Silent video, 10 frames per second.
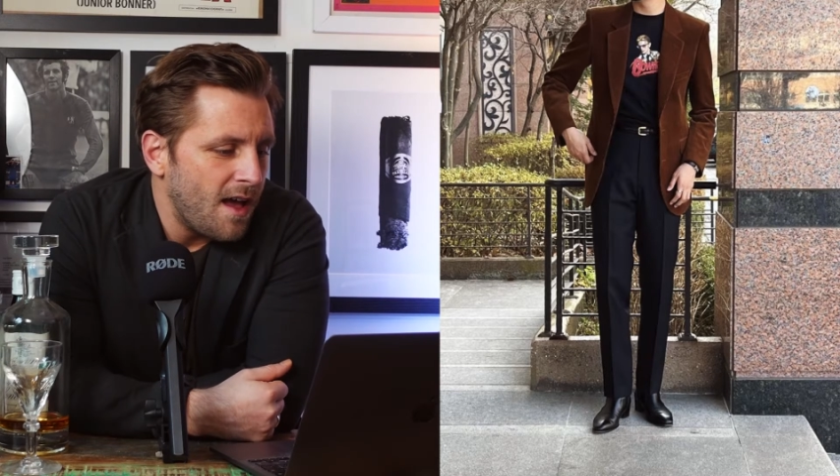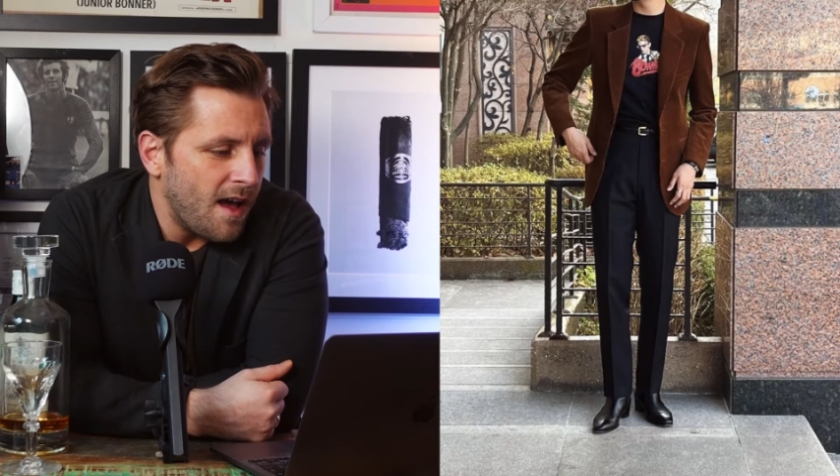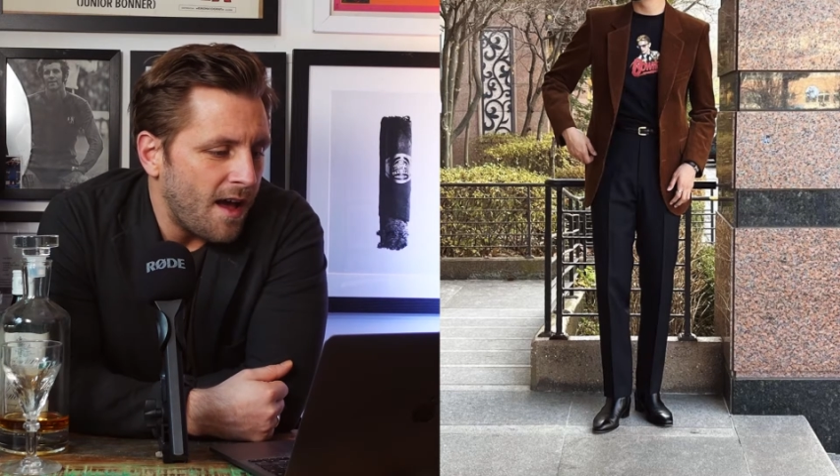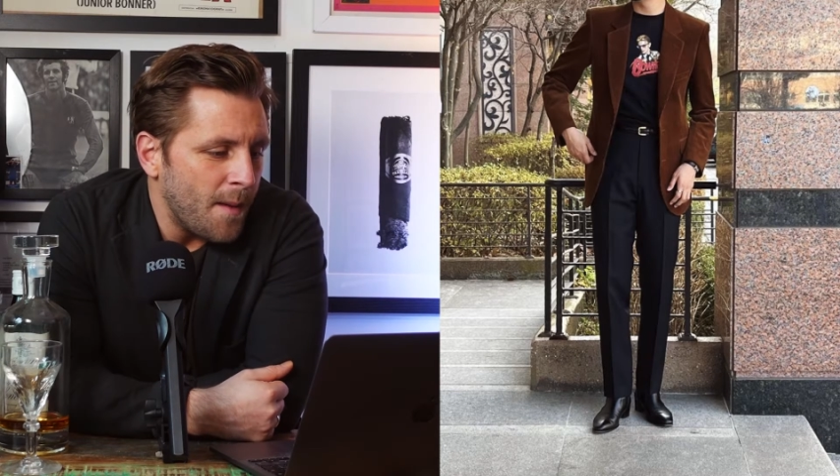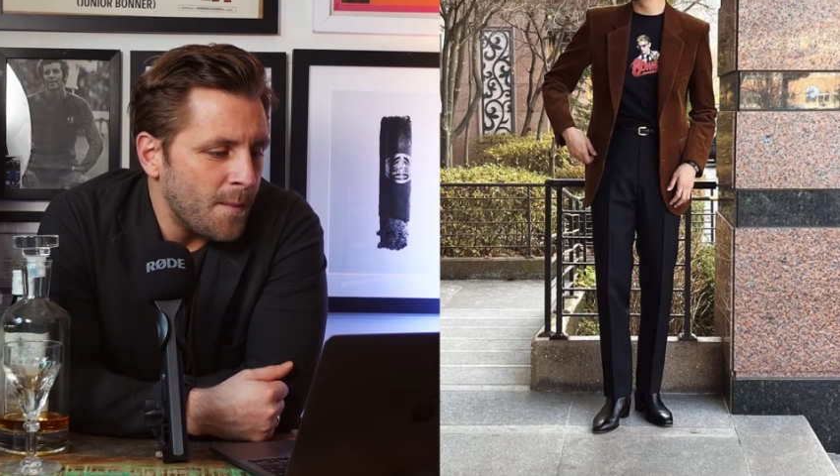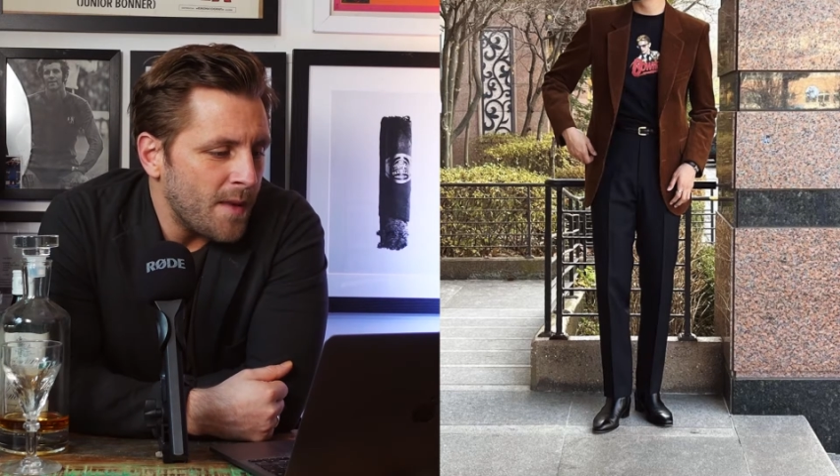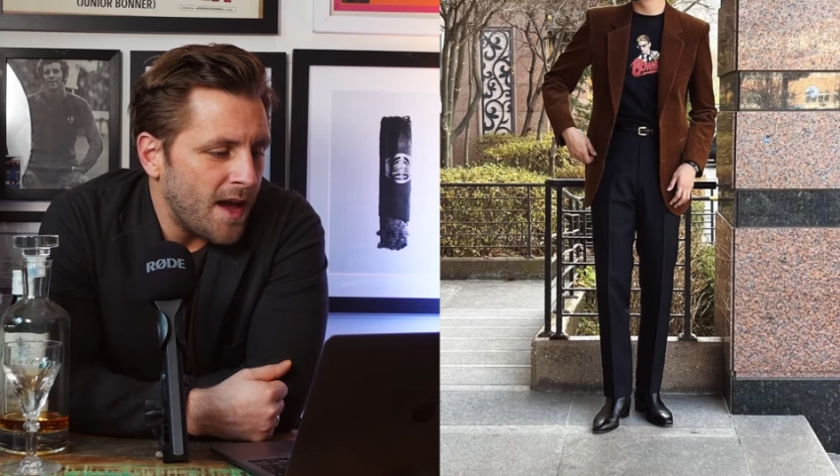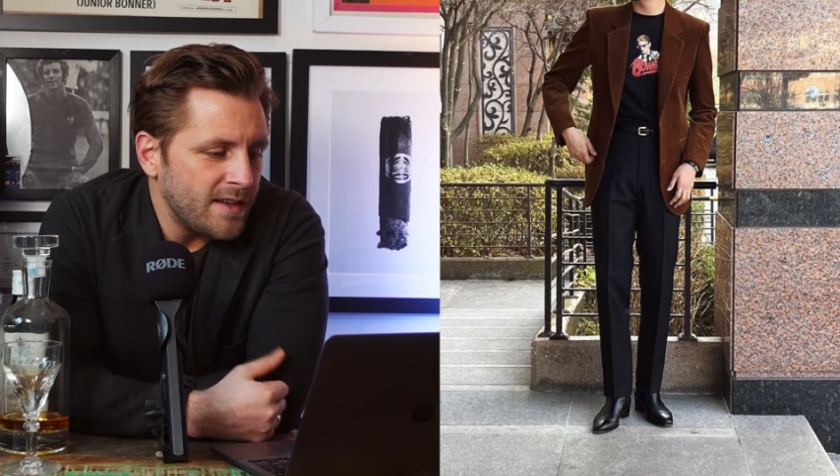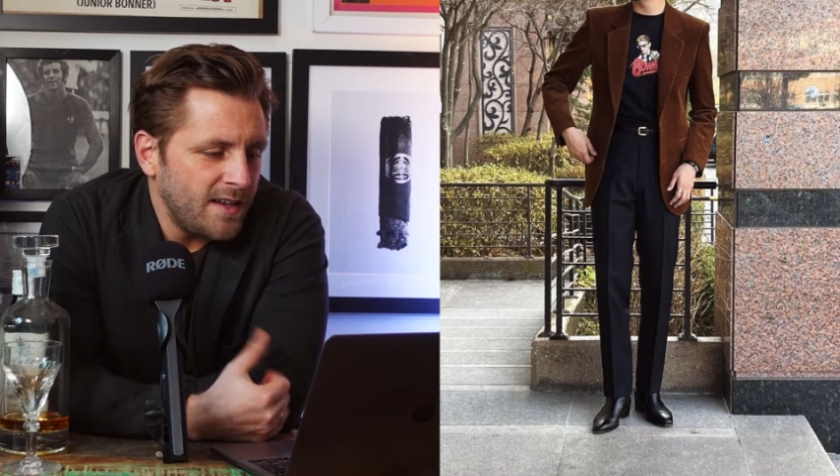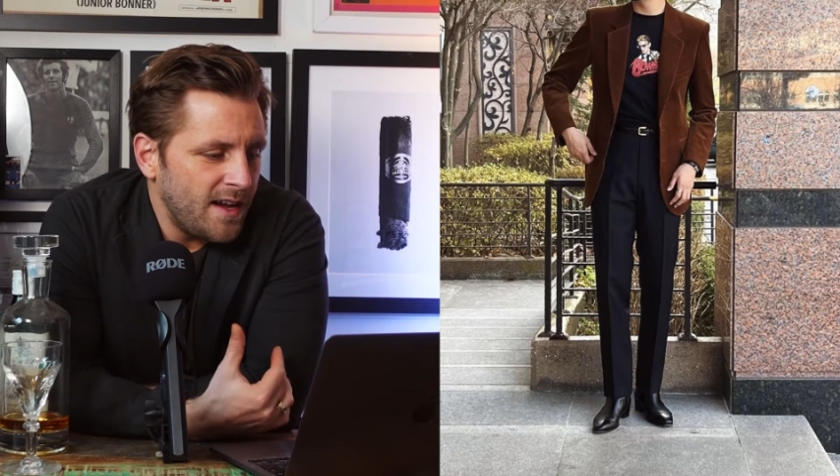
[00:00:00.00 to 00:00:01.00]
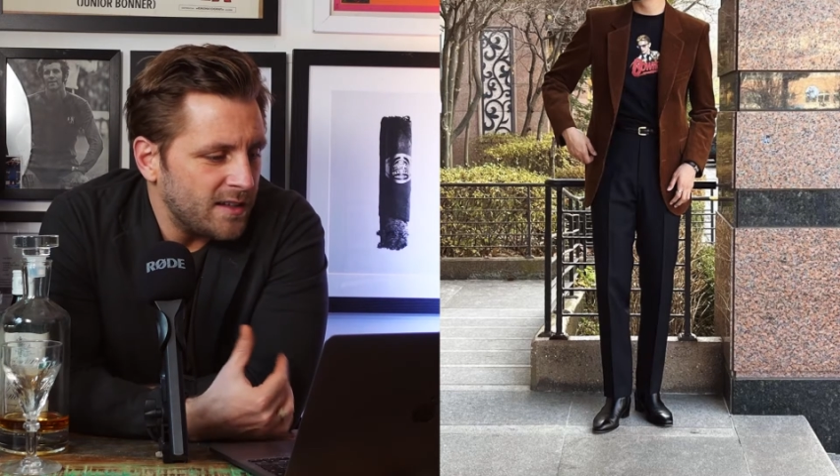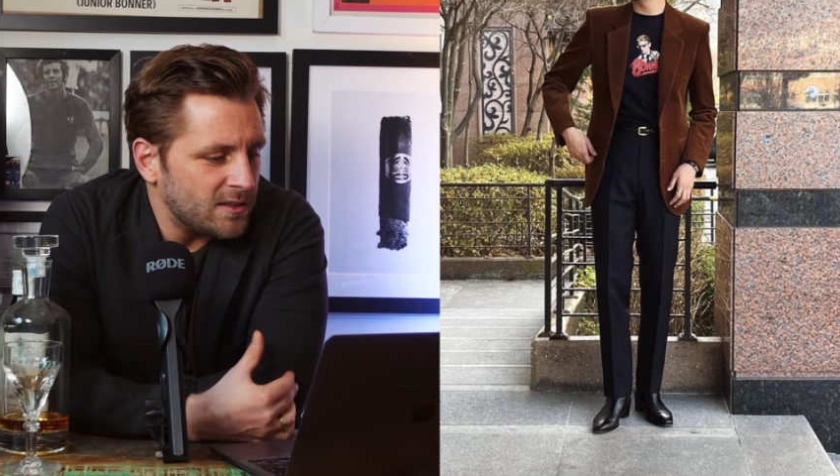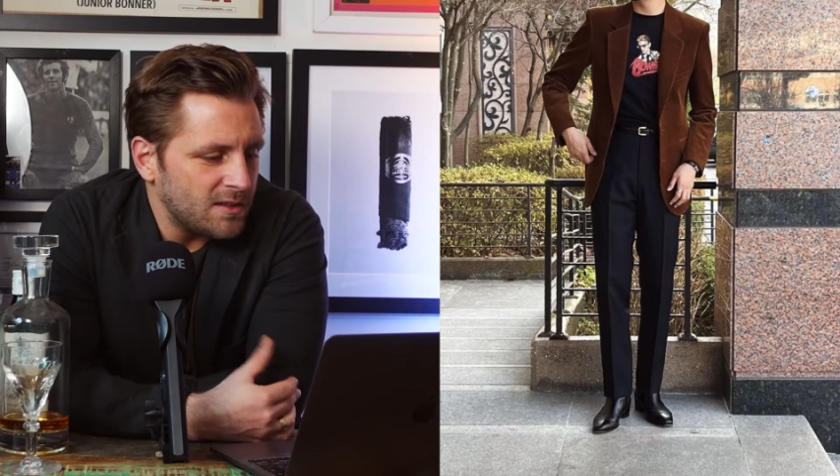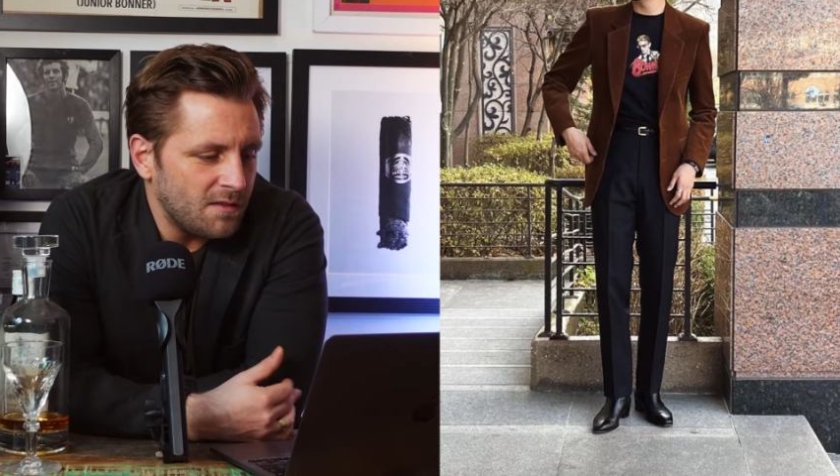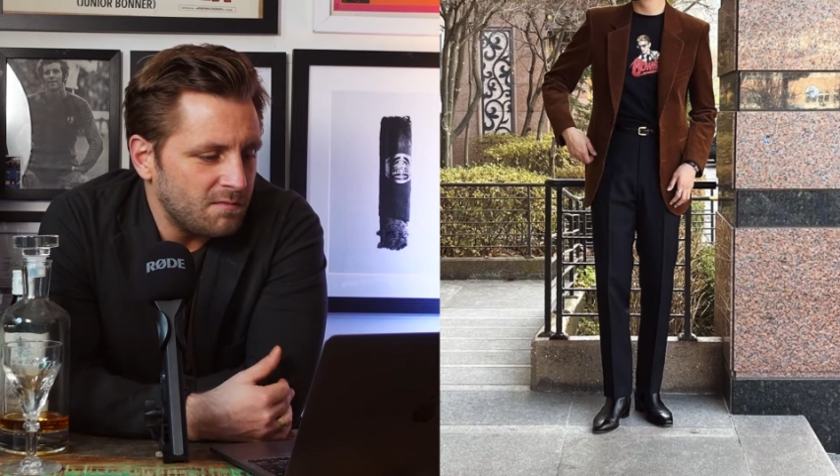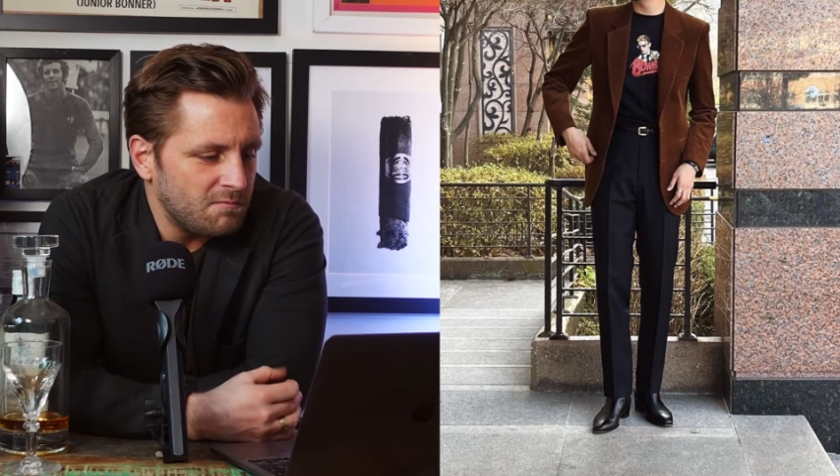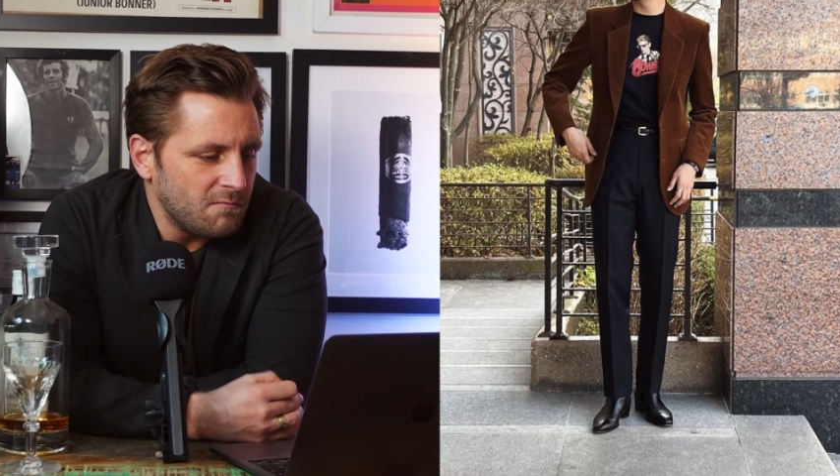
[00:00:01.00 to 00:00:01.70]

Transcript: Um, and yeah, just a